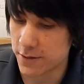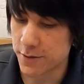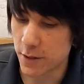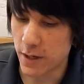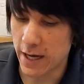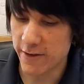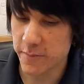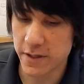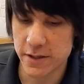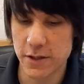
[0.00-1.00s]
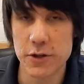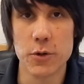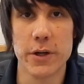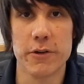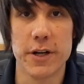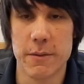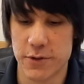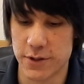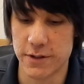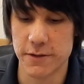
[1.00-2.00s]
So I've been doing
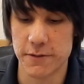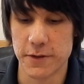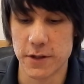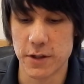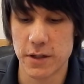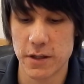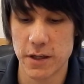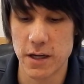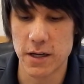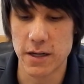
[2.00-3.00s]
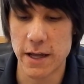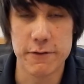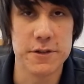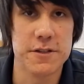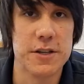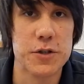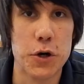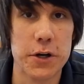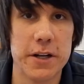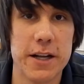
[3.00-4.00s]
redemption for ever since I
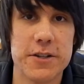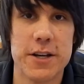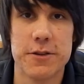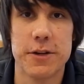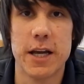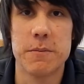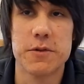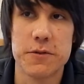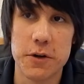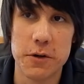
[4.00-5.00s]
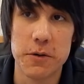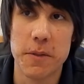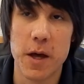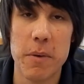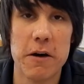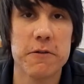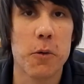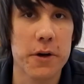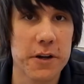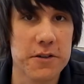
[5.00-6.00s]
started at Jasco Games. So about
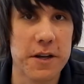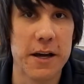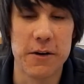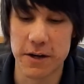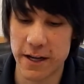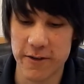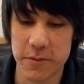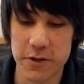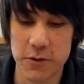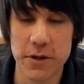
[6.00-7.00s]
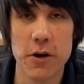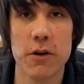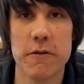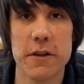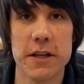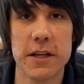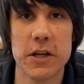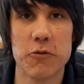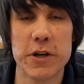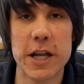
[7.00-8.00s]
4 years now, I have been doing all of
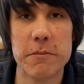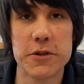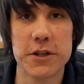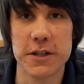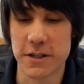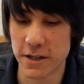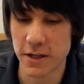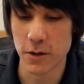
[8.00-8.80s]
the redemption